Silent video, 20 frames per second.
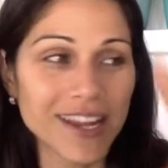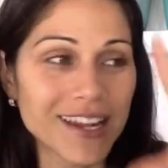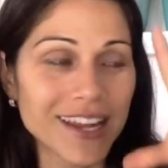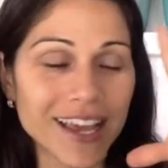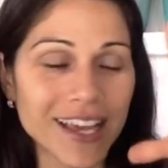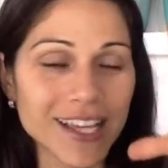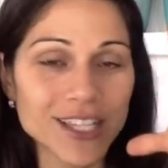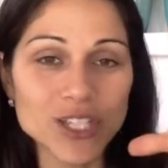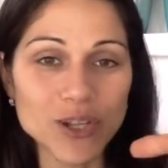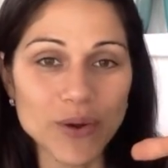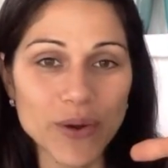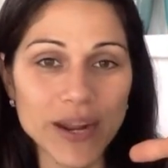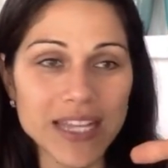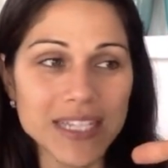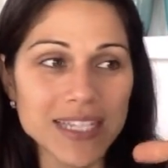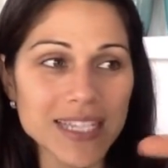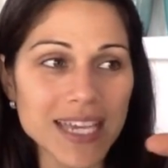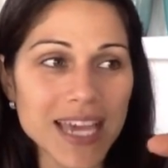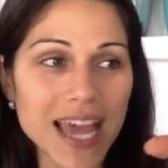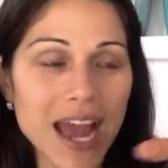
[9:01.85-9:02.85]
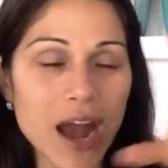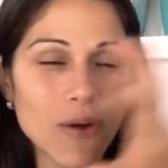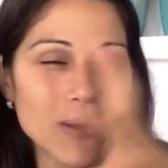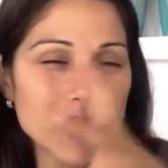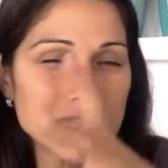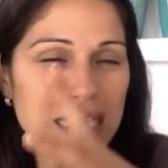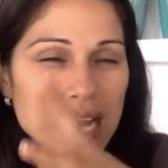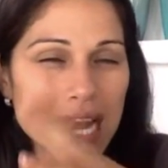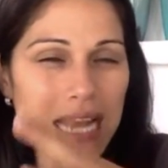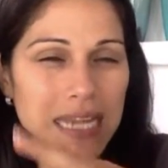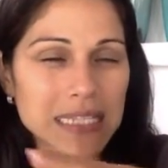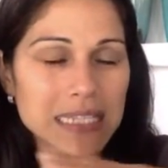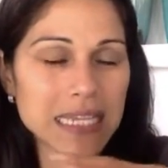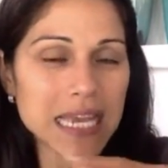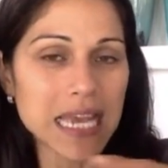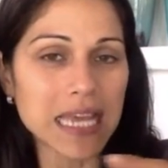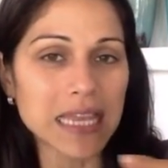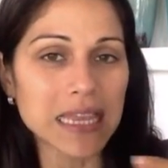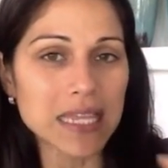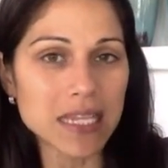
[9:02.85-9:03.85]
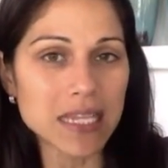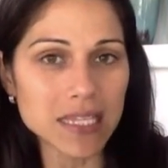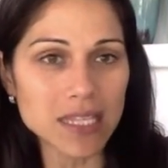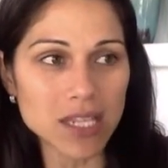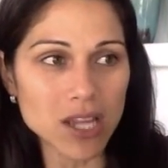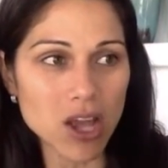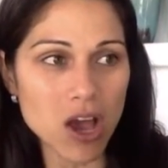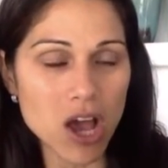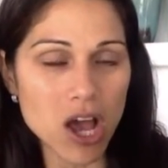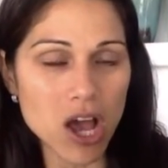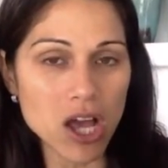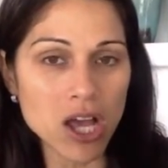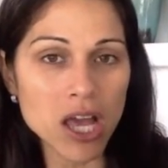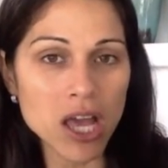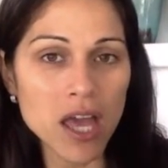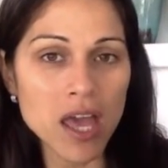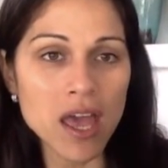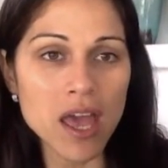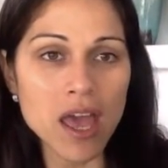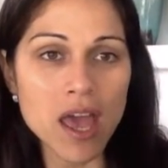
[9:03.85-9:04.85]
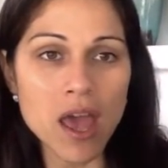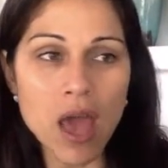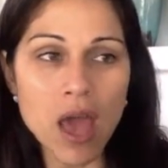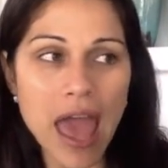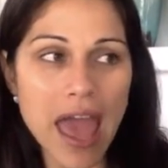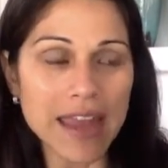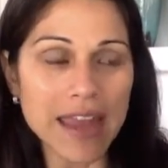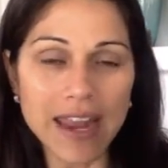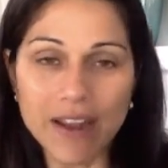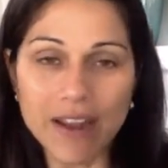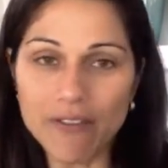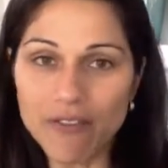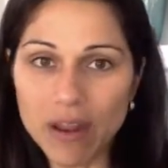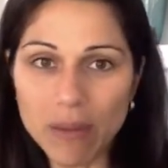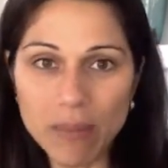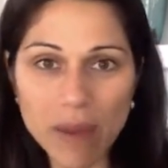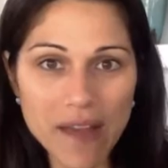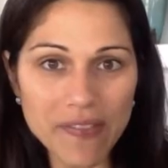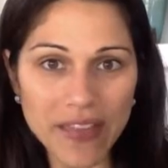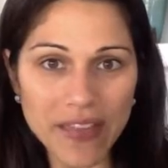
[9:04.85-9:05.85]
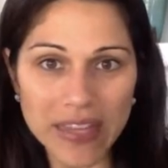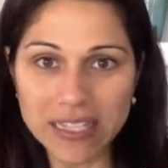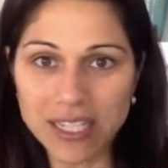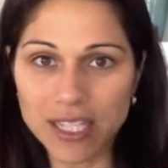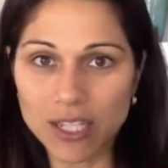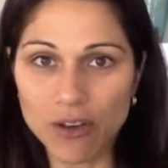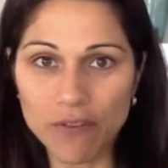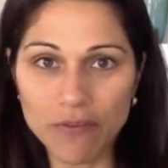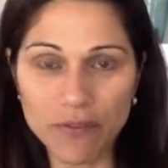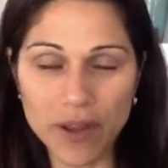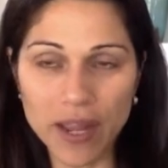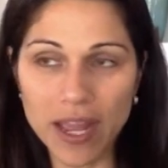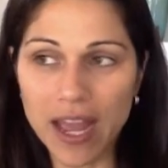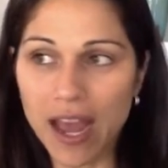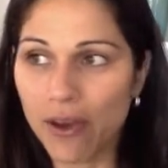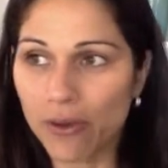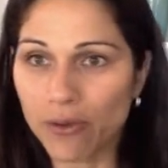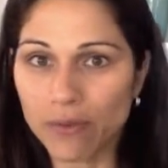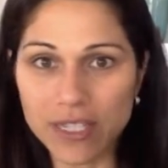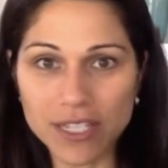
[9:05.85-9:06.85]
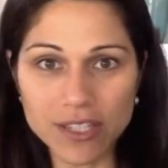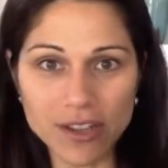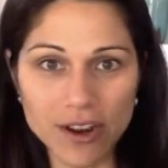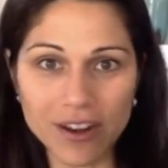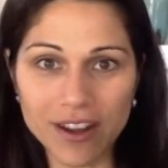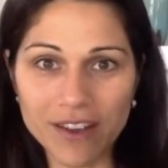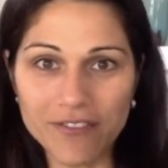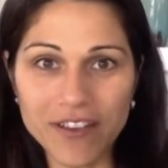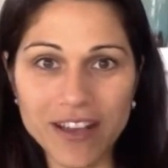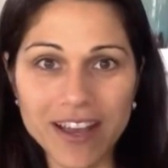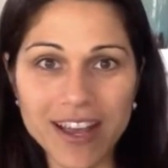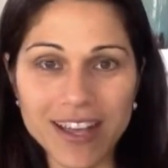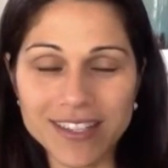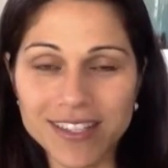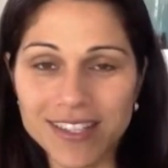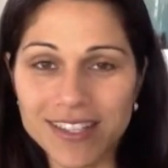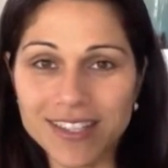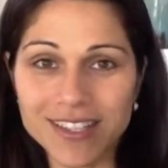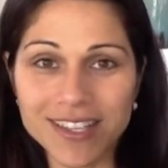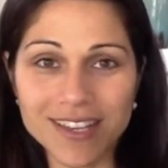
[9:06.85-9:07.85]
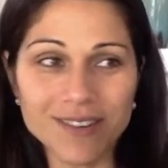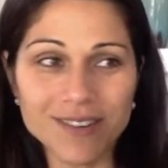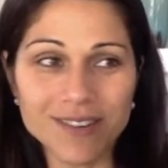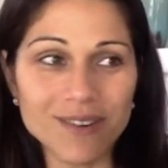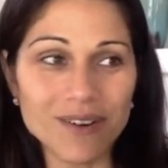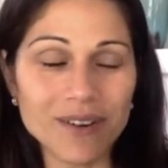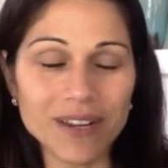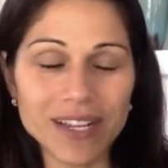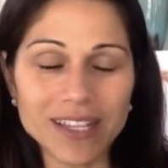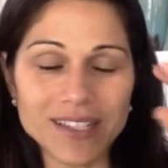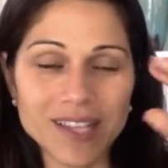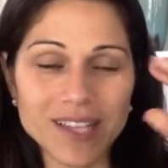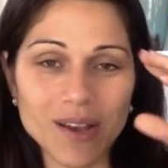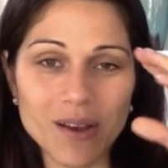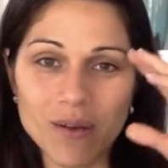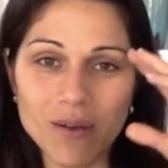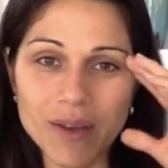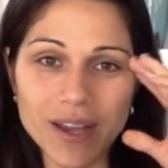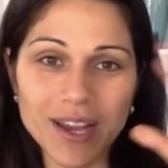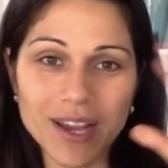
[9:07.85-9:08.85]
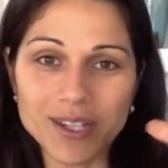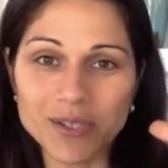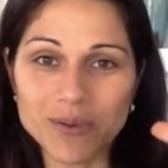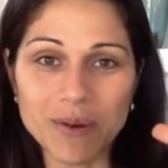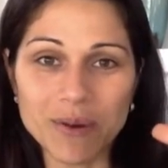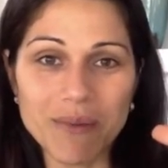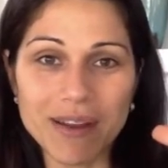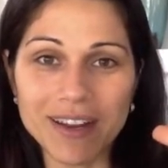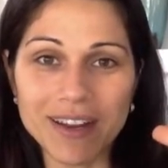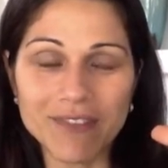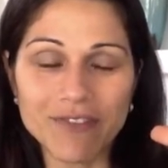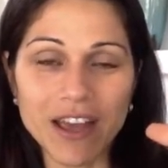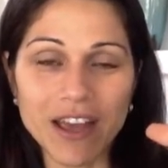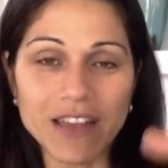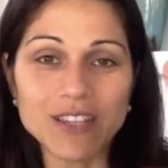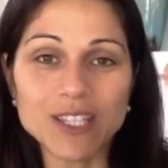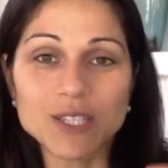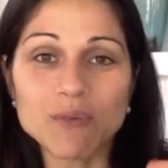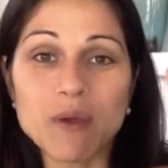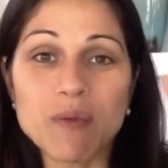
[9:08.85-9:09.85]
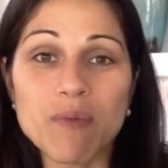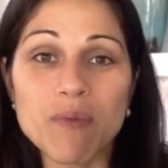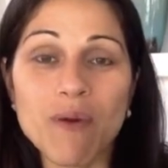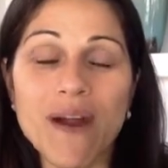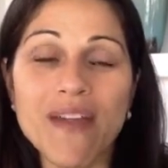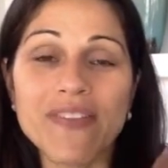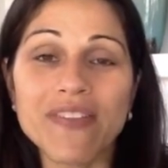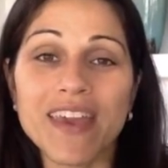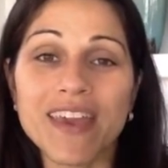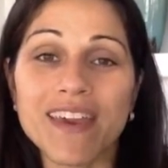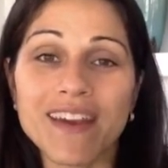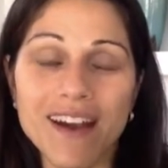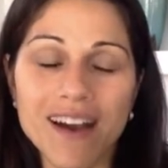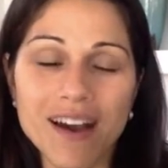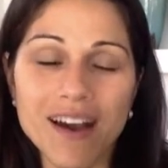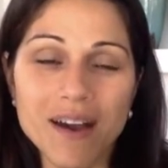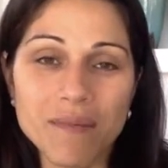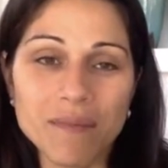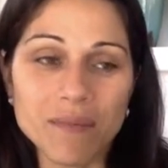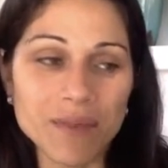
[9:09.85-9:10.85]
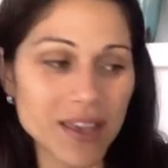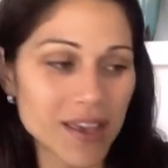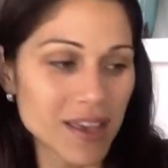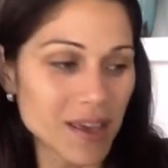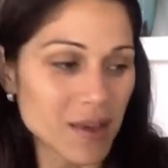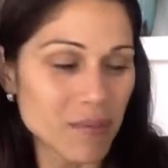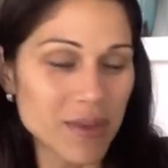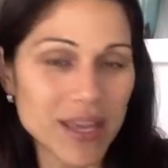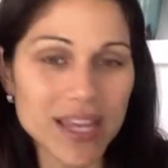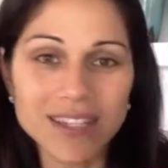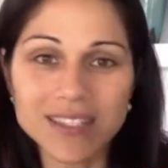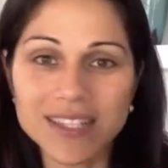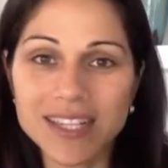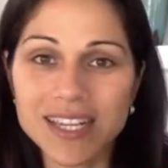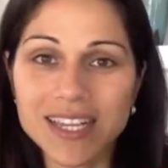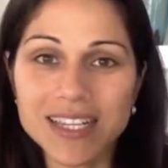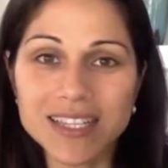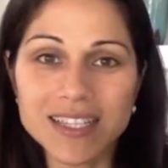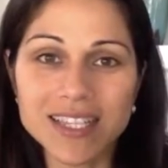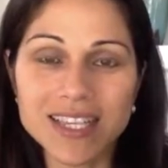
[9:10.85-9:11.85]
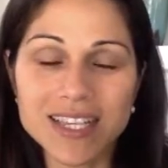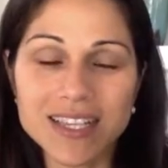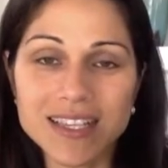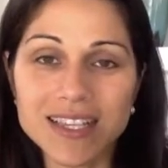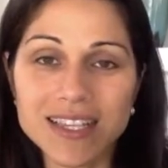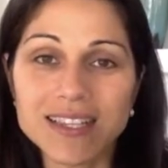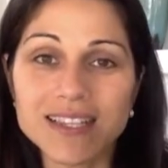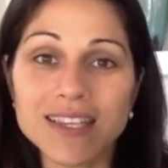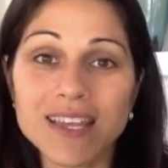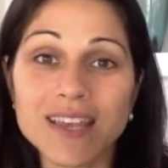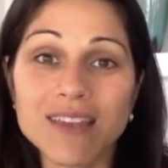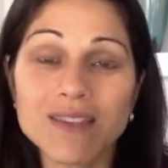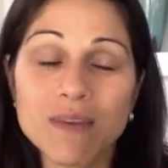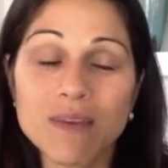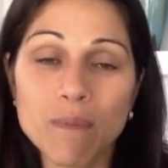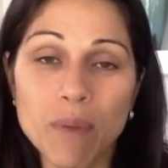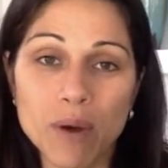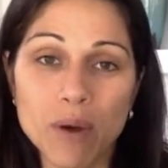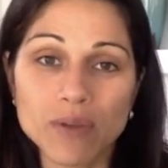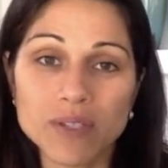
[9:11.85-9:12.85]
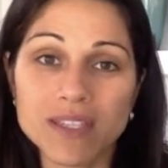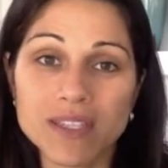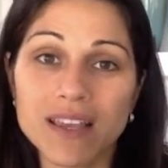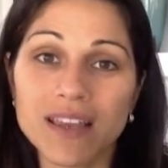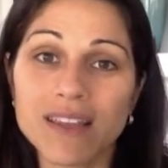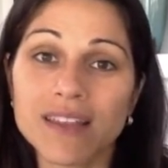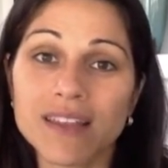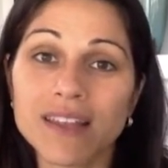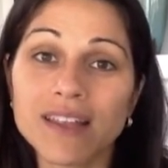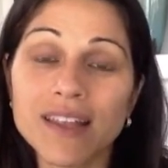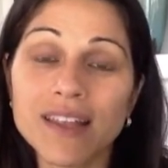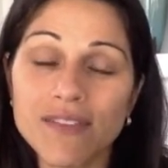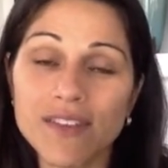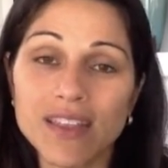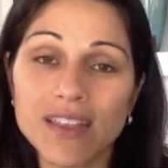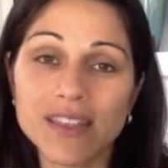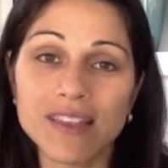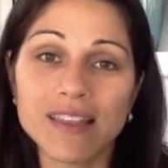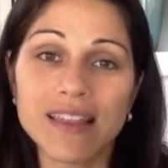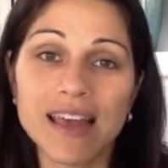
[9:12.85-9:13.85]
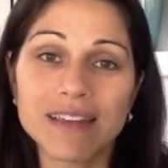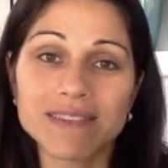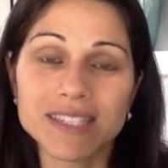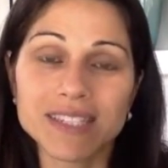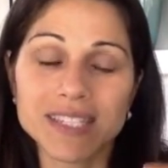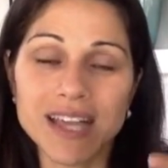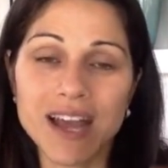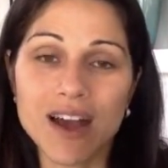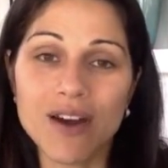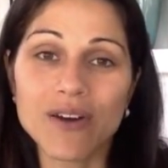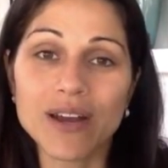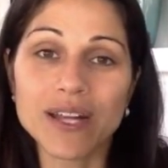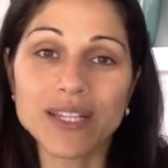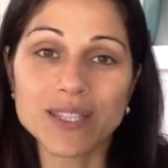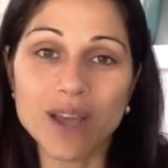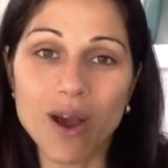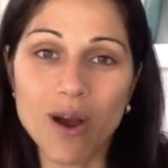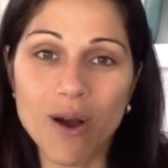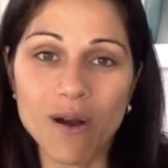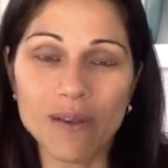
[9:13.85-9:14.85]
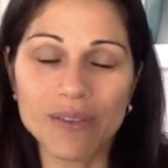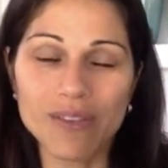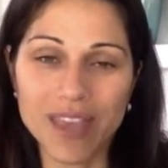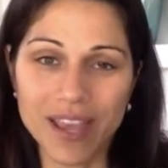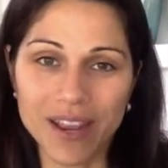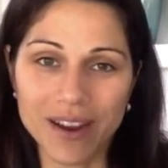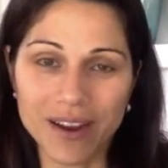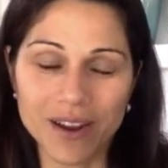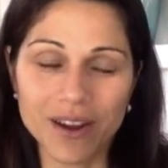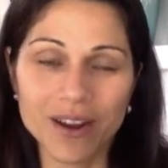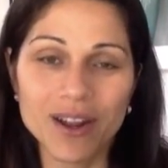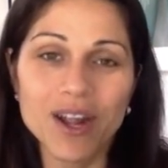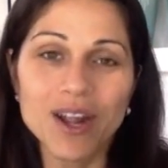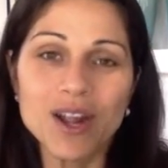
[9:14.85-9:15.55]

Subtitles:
Like it's crazy how it's kind of taken this long. And every month I still freak out. We start off at SE0 and it's like, oh my gosh, where am I going to find these people? And they come because the consistency in the posting and the living the lifestyle, it's all there.